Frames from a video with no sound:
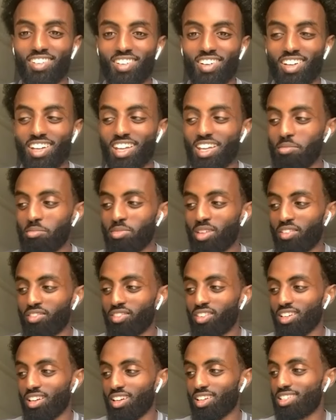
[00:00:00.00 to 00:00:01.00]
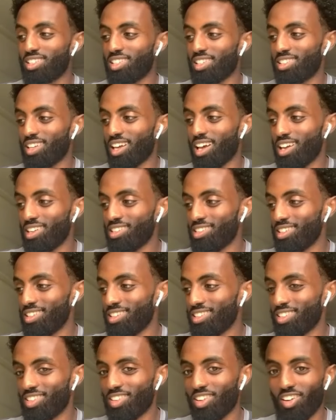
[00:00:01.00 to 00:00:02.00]
Got named after
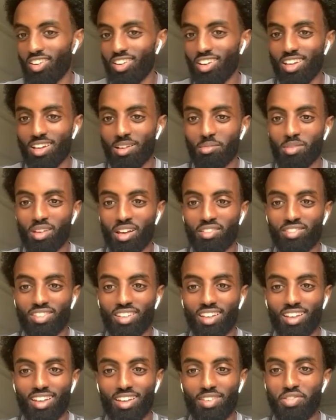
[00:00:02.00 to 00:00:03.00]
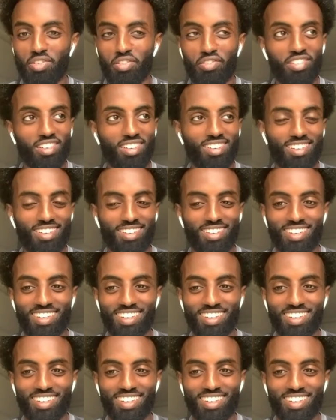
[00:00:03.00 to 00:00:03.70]
exercises, got named after everything.